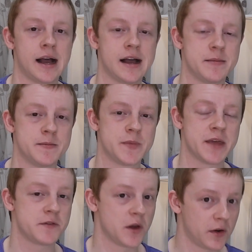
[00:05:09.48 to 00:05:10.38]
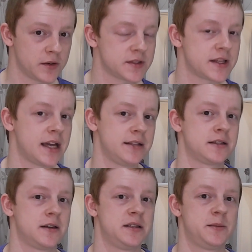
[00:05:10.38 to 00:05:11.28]
Um, if not, that's
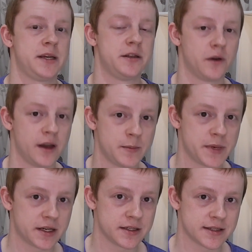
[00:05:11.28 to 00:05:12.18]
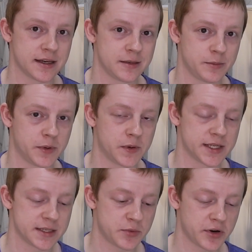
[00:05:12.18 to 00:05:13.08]
going to be annoying because that board
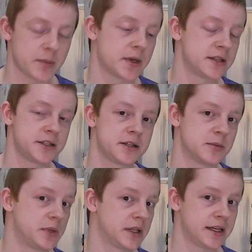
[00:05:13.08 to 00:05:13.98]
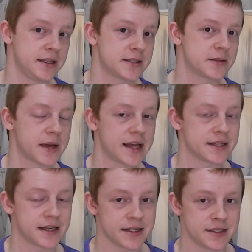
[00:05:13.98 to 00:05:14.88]
is pretty much complete as
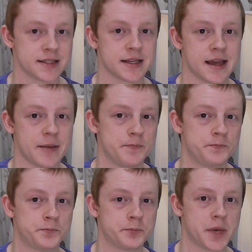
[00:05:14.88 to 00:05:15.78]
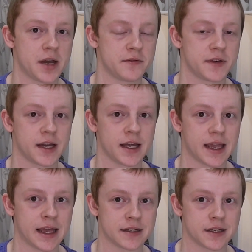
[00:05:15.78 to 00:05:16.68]
it is, um, but hopefully I
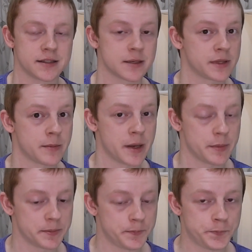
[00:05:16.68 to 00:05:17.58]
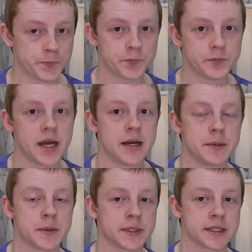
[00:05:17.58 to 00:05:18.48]
can kind of double them up, uh,
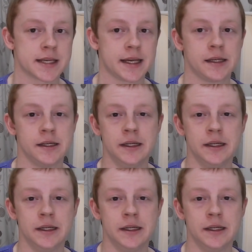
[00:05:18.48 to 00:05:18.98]
but we'll see.